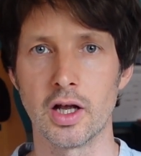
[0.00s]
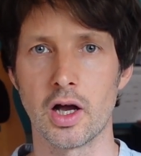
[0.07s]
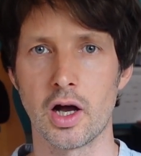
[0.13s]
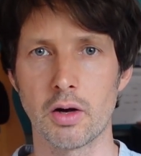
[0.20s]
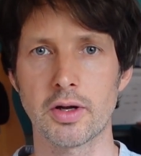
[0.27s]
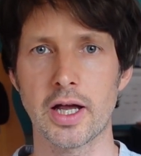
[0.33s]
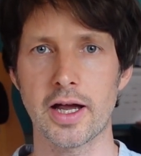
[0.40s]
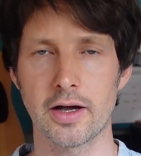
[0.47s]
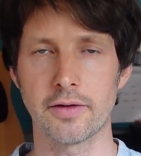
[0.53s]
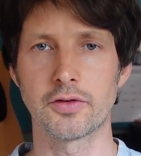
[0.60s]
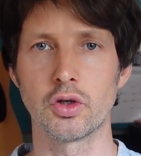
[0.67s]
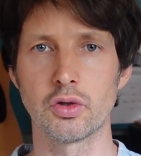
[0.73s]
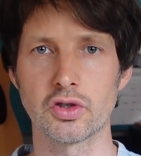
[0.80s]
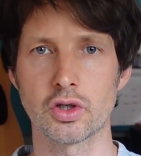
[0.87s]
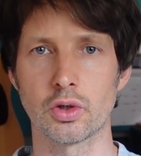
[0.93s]
Okay, I've
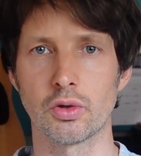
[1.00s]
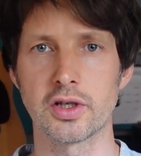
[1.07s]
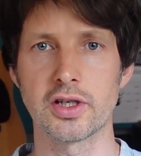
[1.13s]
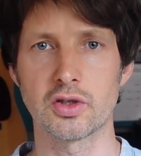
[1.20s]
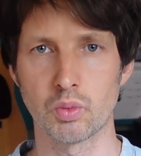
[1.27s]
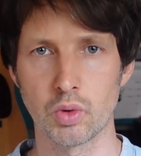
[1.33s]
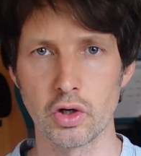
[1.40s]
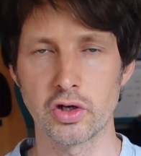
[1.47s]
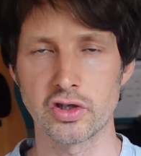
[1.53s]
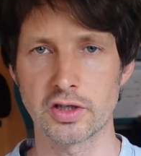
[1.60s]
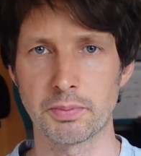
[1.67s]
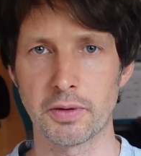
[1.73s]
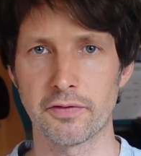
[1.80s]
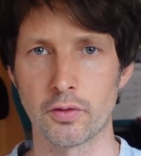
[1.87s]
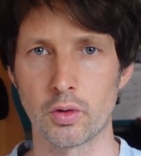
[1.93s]
used all these words
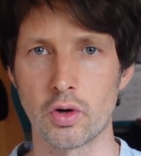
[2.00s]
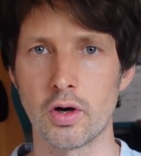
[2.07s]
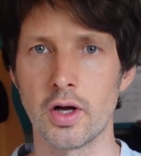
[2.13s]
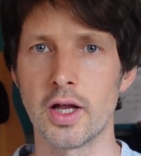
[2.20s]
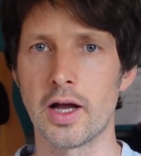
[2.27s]
before.